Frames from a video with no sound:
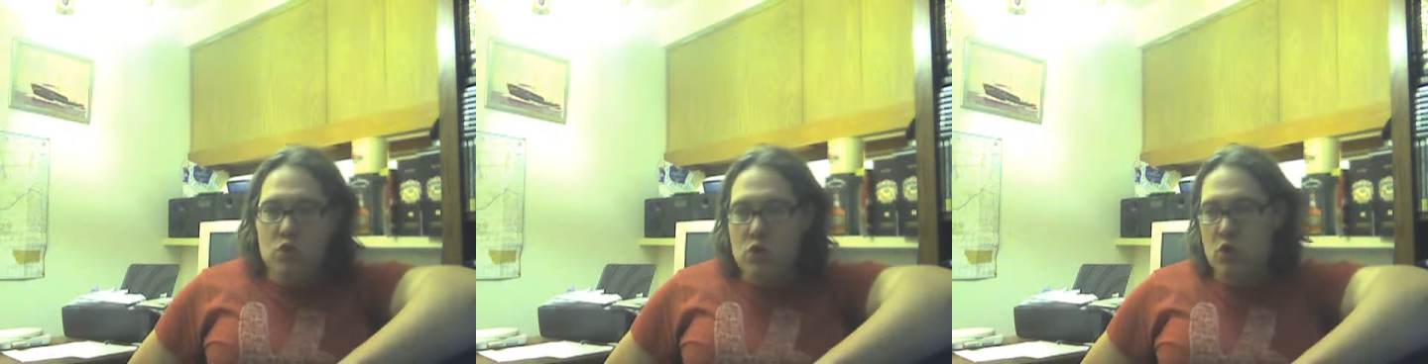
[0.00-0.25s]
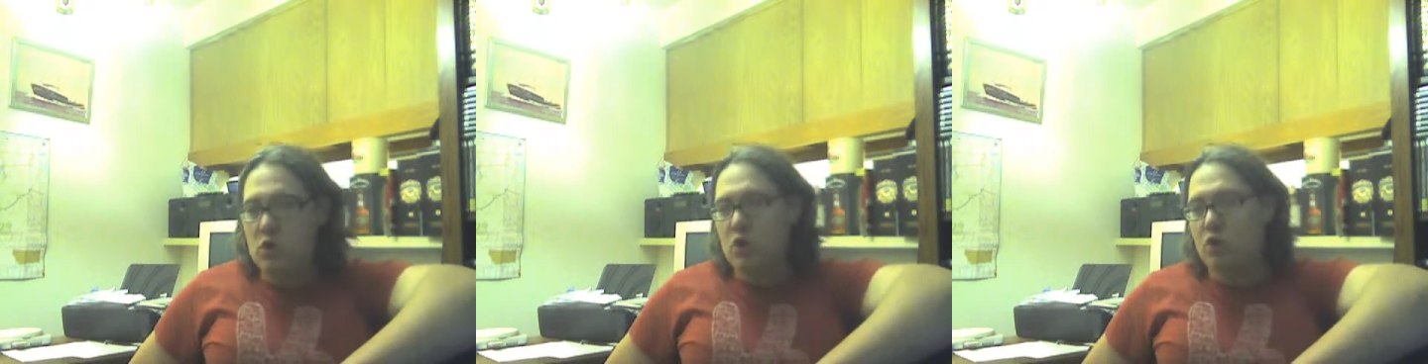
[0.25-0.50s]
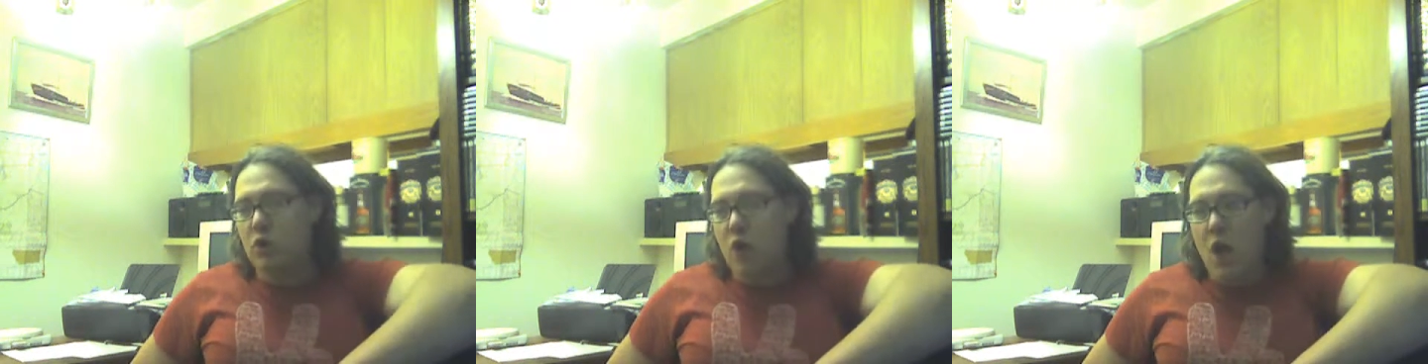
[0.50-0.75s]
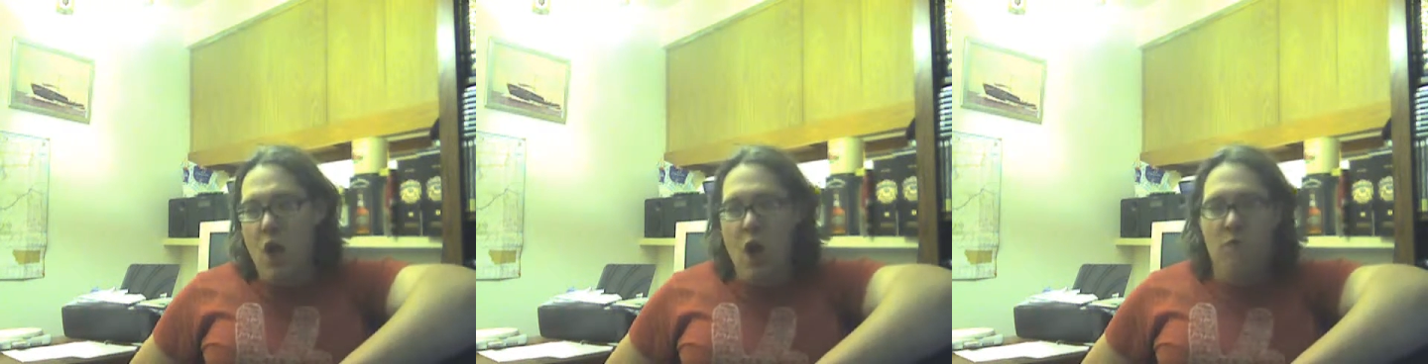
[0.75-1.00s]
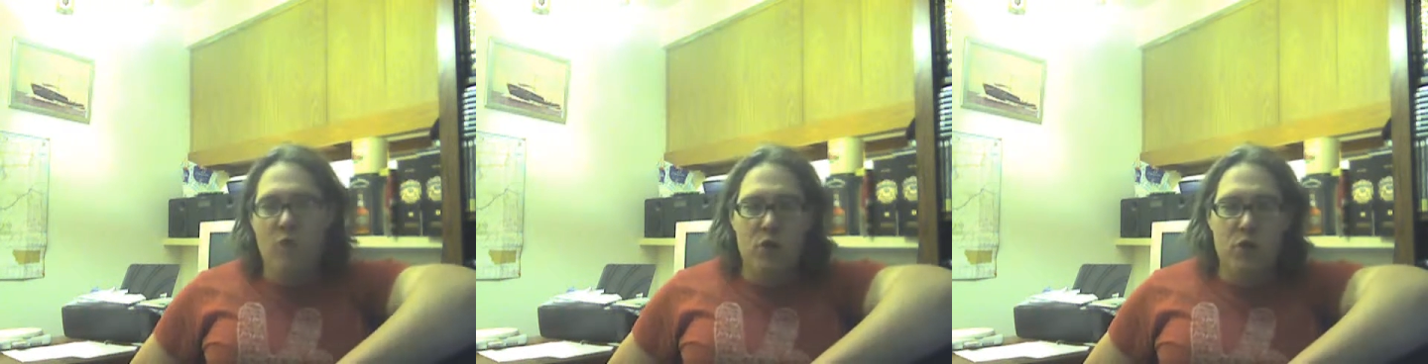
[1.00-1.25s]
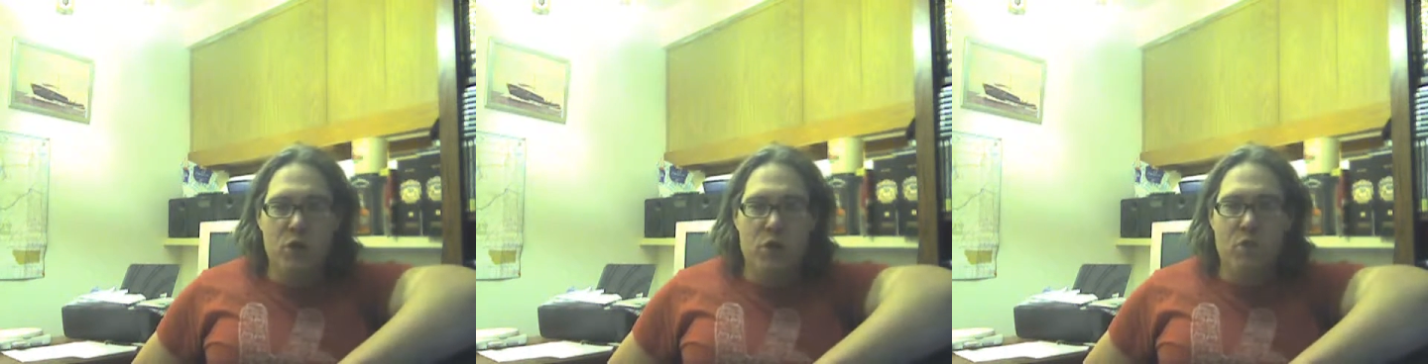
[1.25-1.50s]
uh, can I have
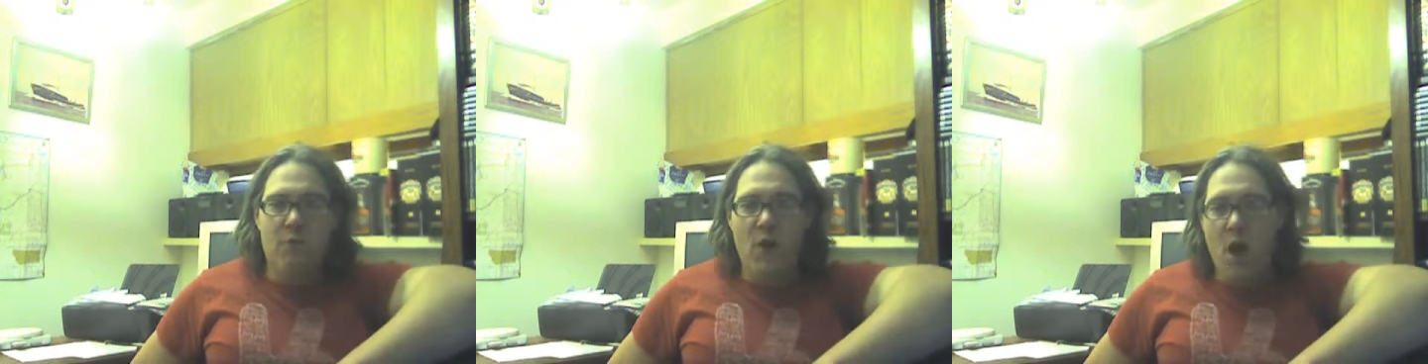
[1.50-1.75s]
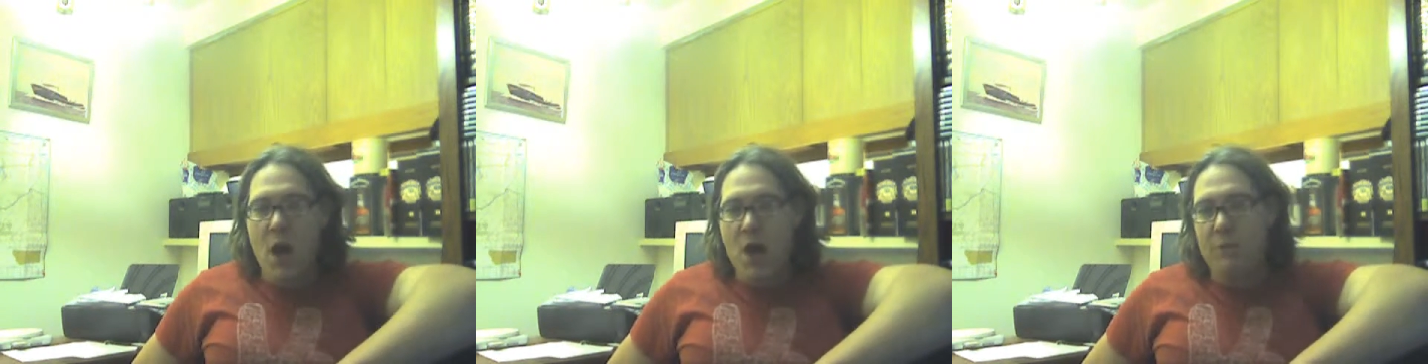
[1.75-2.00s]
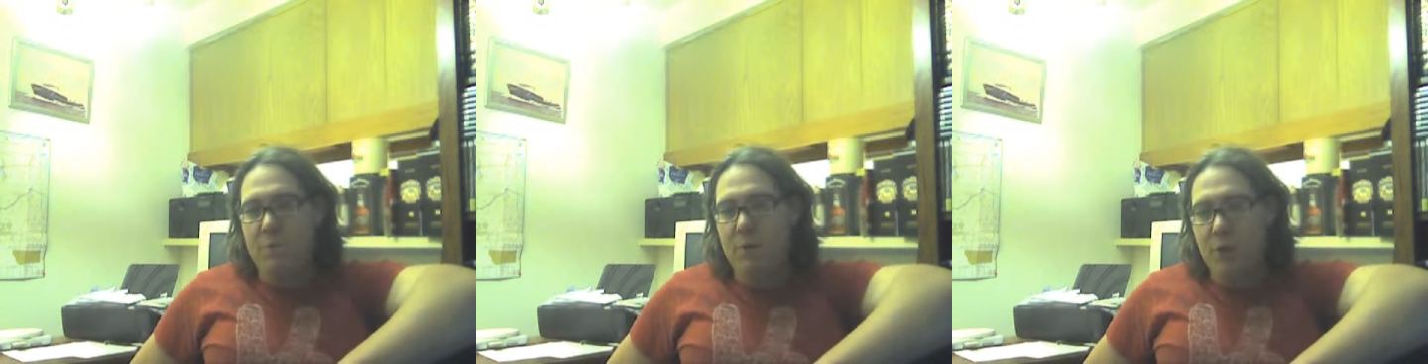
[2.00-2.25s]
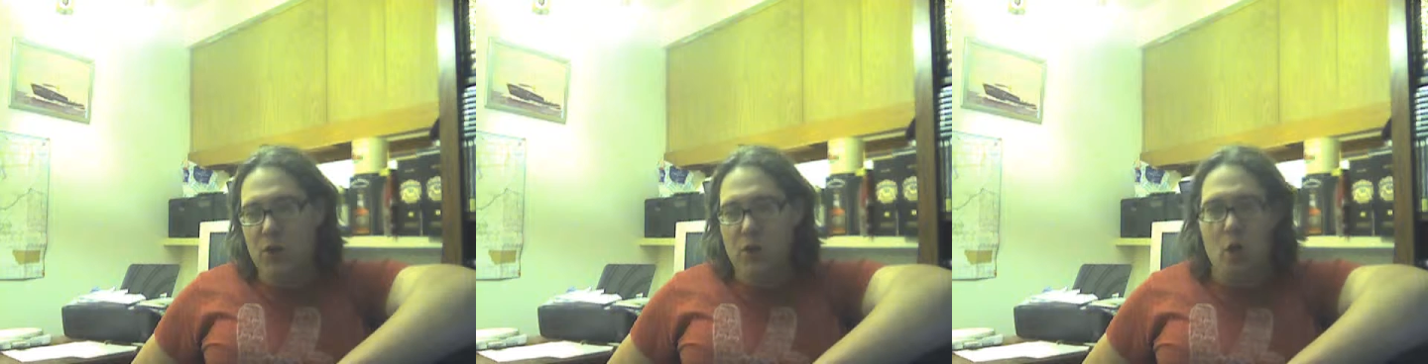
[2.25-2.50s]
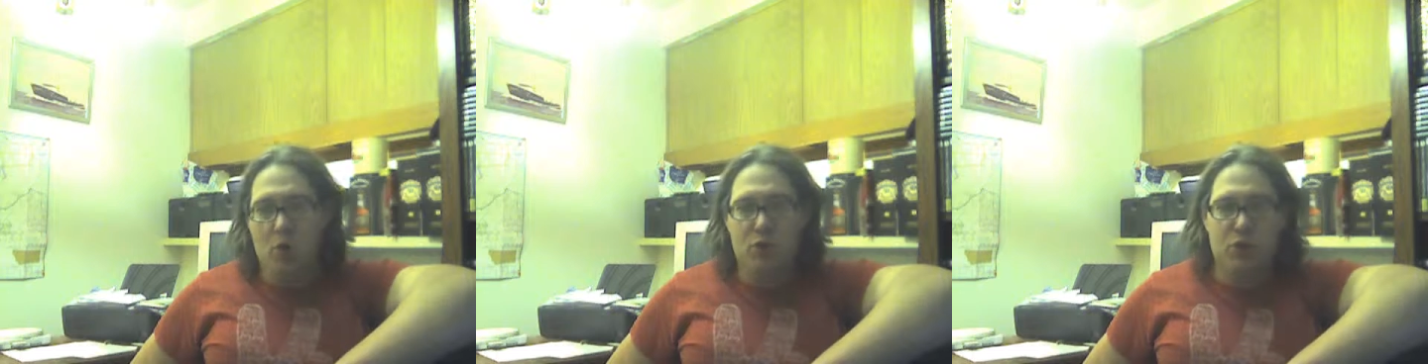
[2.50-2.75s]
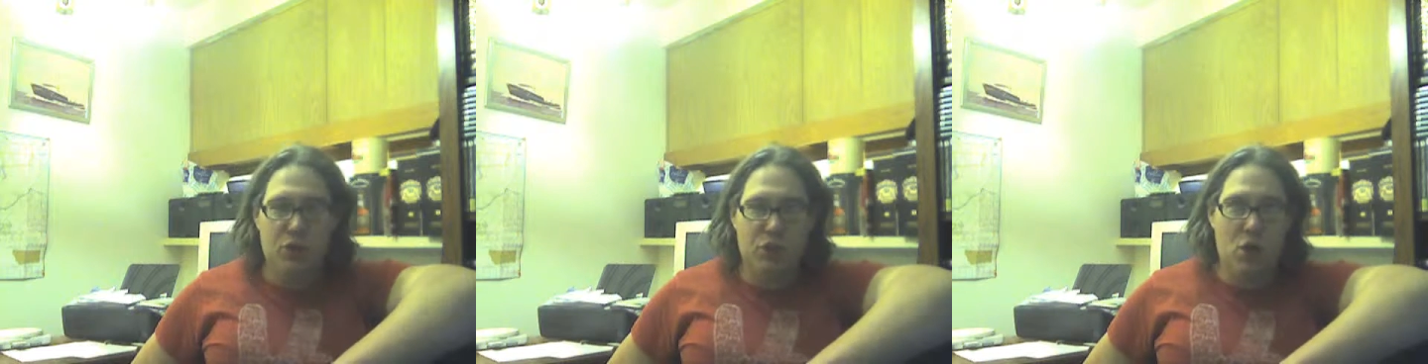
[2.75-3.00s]
one of your fine Puro
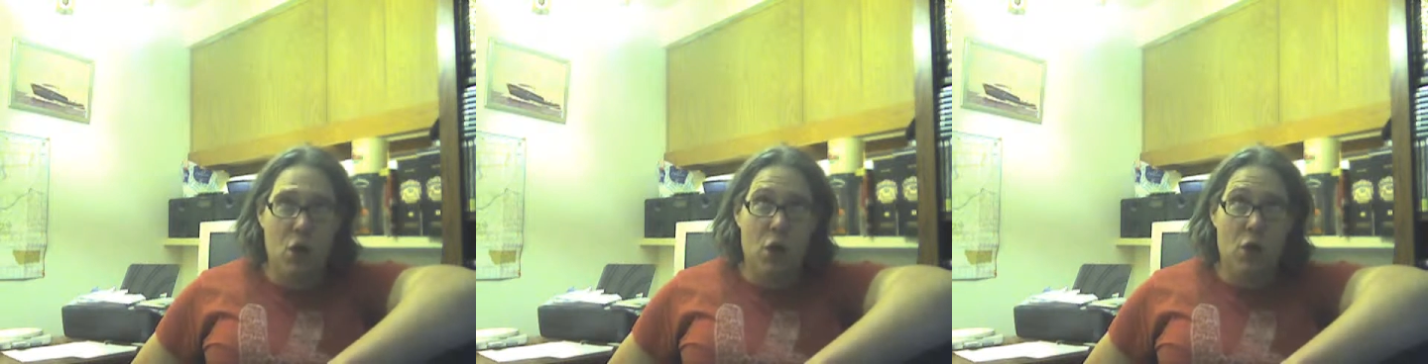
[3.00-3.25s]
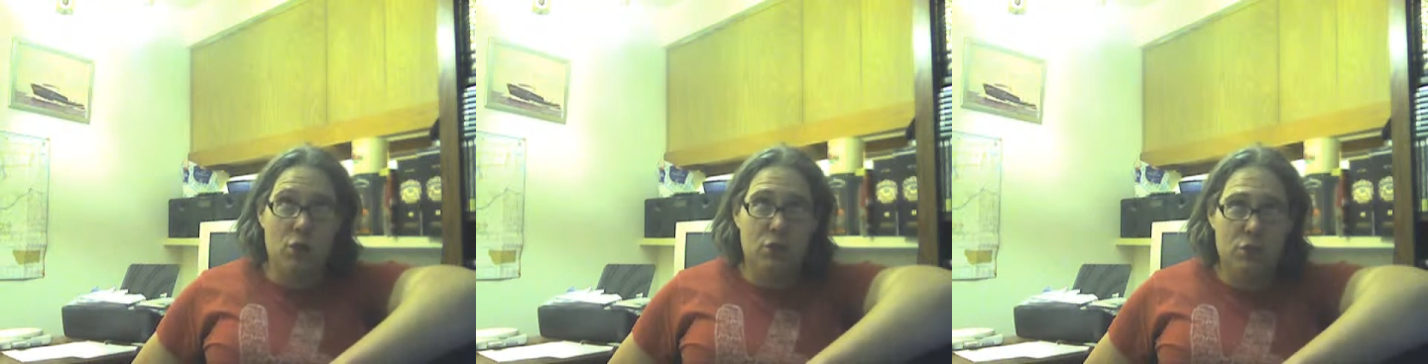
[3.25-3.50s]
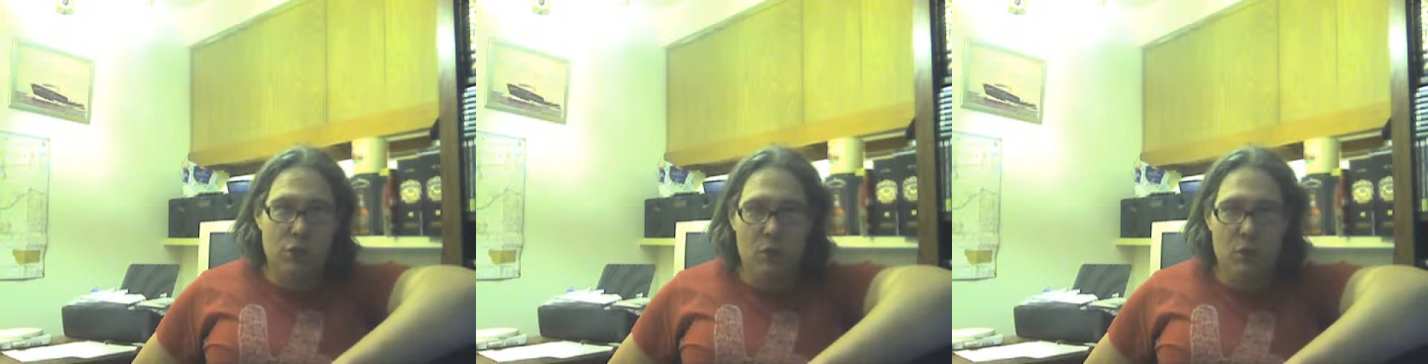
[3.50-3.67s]
cigars?